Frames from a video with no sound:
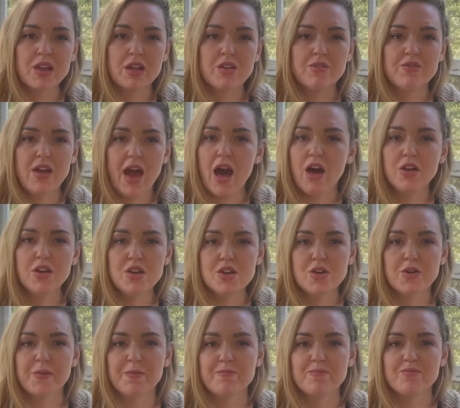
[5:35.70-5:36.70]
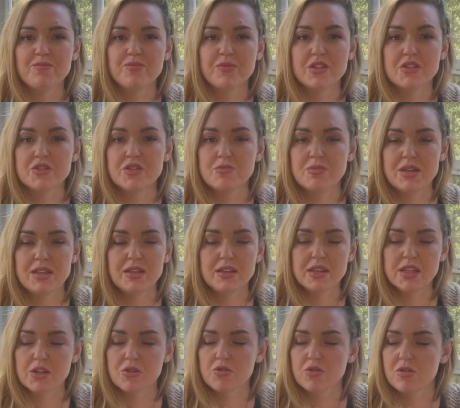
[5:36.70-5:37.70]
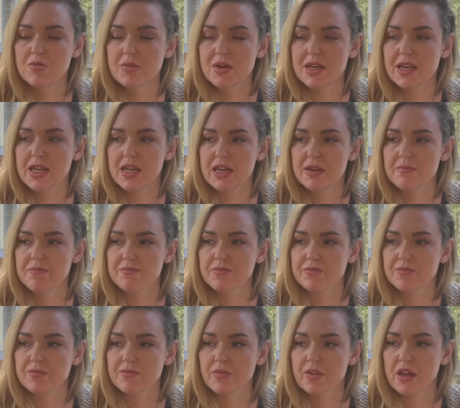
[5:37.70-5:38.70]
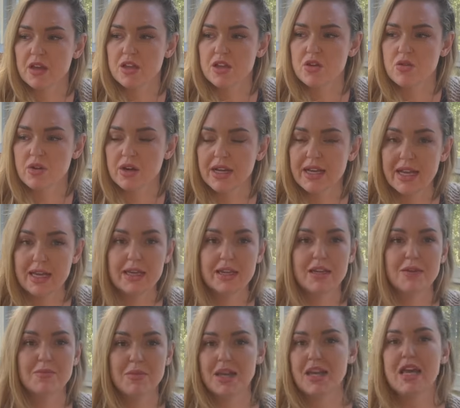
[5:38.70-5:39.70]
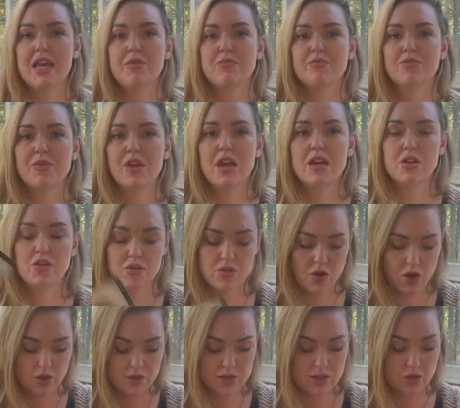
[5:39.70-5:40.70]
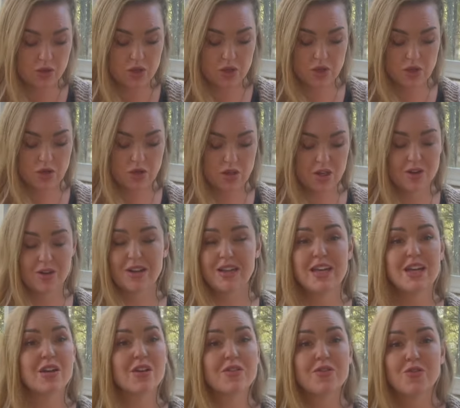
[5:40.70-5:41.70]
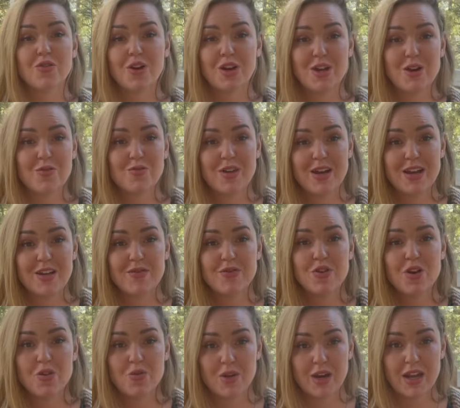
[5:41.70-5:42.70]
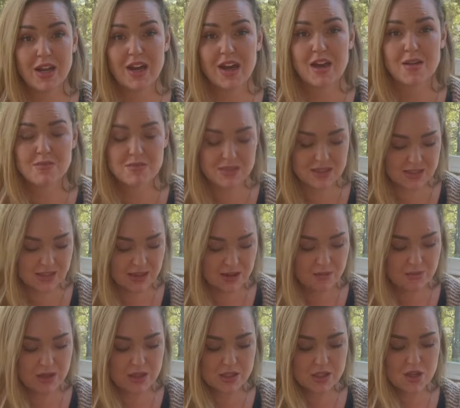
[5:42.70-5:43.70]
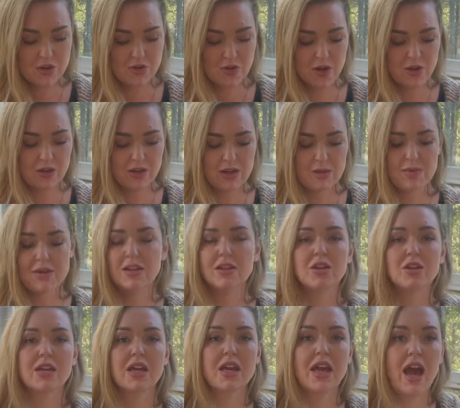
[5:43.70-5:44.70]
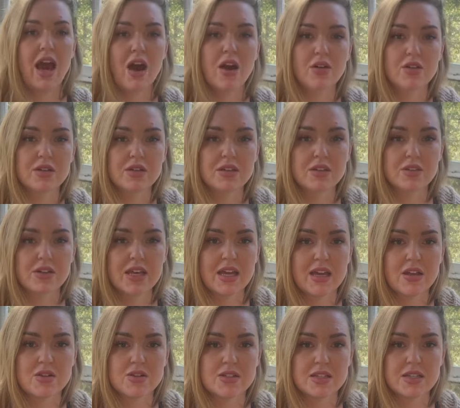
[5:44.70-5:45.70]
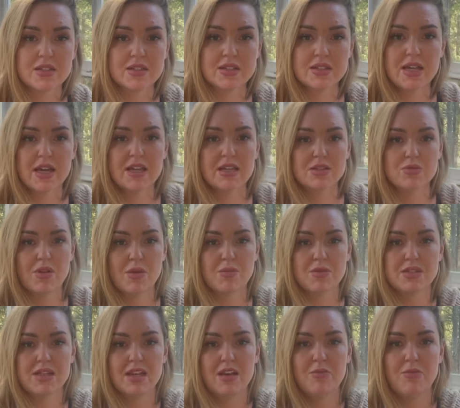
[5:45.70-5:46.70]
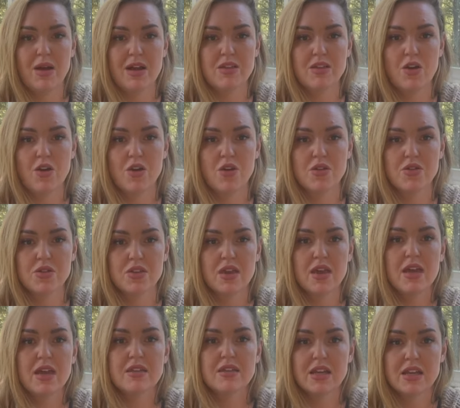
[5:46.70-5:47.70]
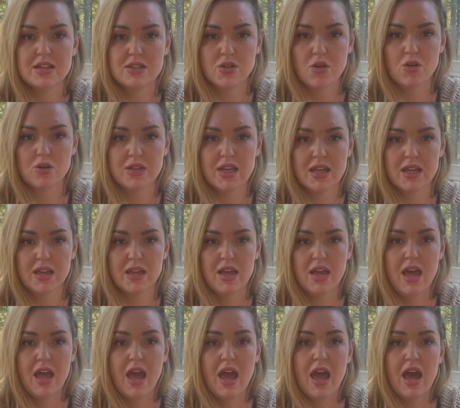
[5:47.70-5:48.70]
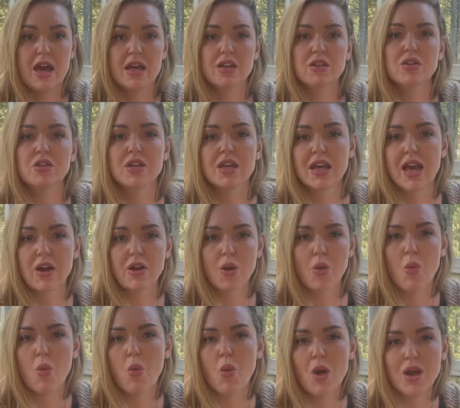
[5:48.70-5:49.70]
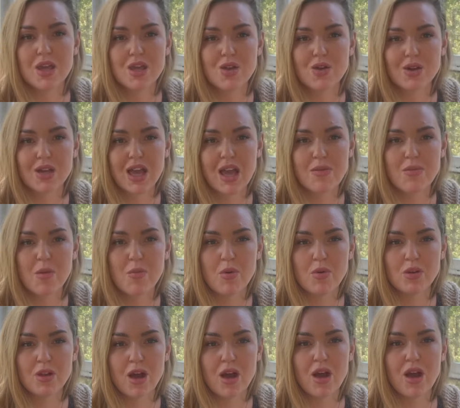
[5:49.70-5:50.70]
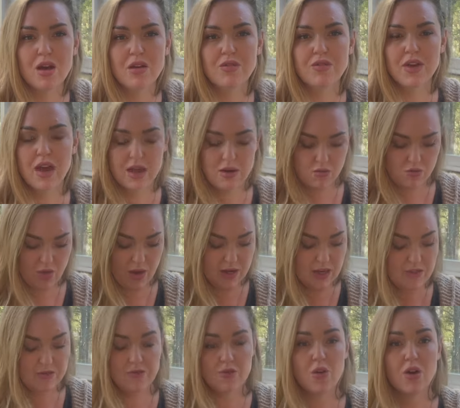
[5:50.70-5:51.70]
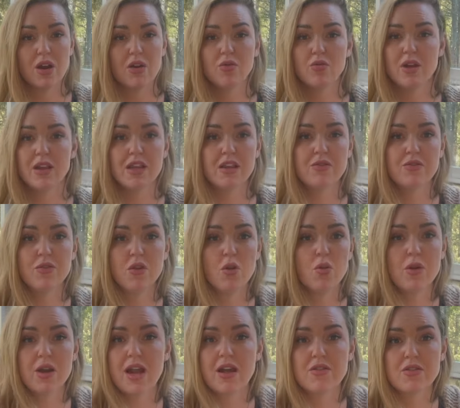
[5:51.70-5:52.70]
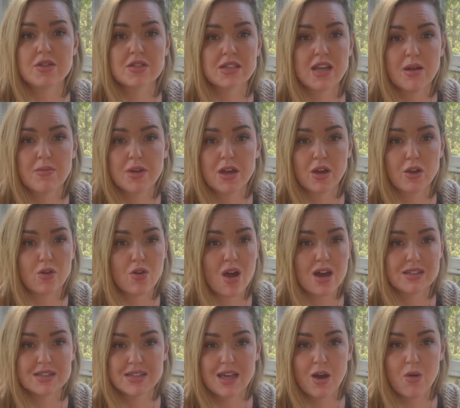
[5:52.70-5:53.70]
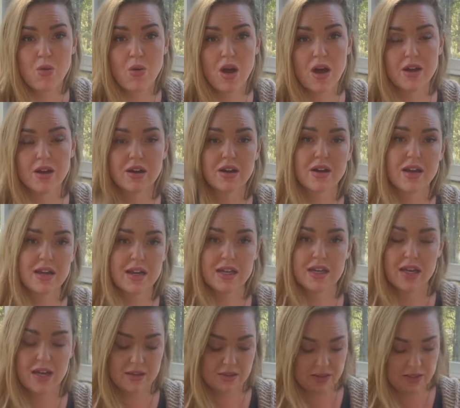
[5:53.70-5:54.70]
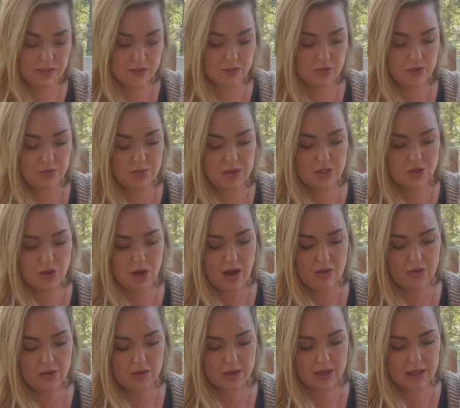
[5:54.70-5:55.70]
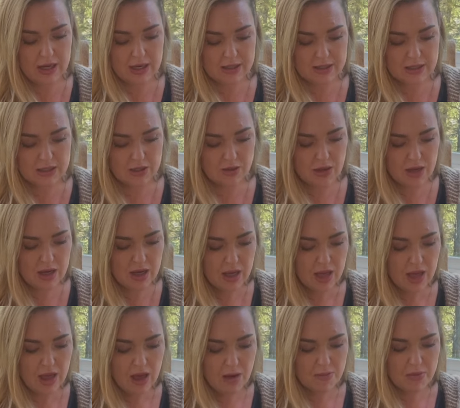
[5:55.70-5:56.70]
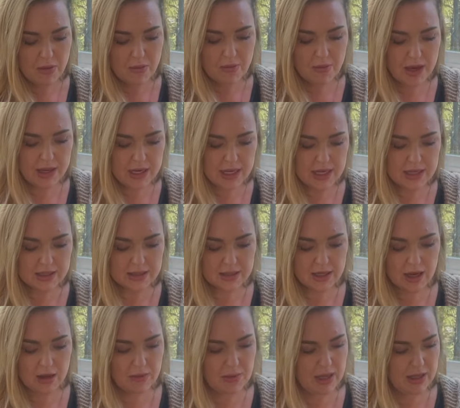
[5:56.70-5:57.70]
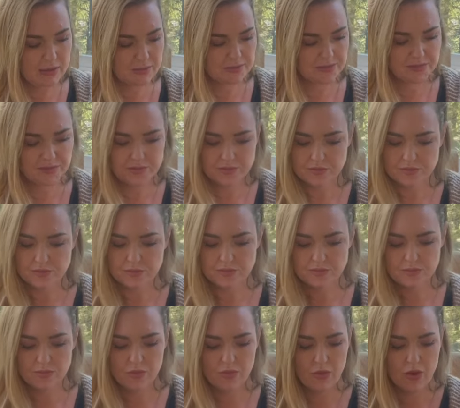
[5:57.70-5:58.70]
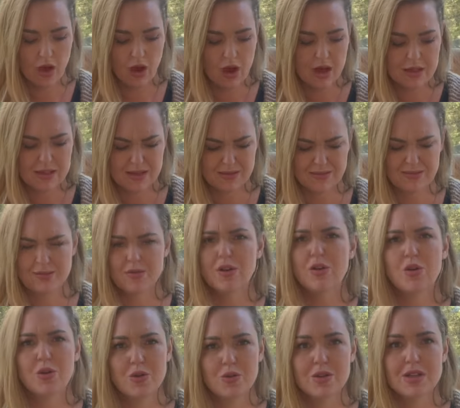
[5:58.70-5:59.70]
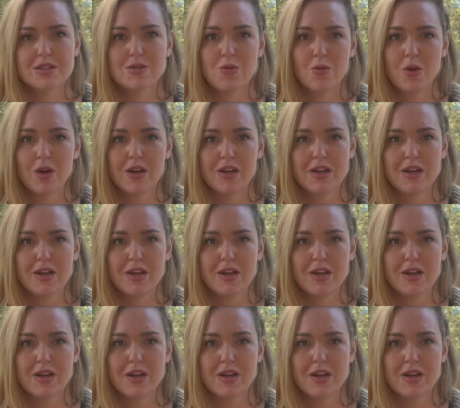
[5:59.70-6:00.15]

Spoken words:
Value, this could be literal money. You're getting money. And you're also, you're geared for it. You're ready for it when it comes because you've already been looking out, looking at your skill set is represented by the earth that he's holding and looking out at what you're capable of and ready for it, ready for whatever's coming across that water. And again, this could be travel connected to it, but money is coming. Awesome. Who doesn't want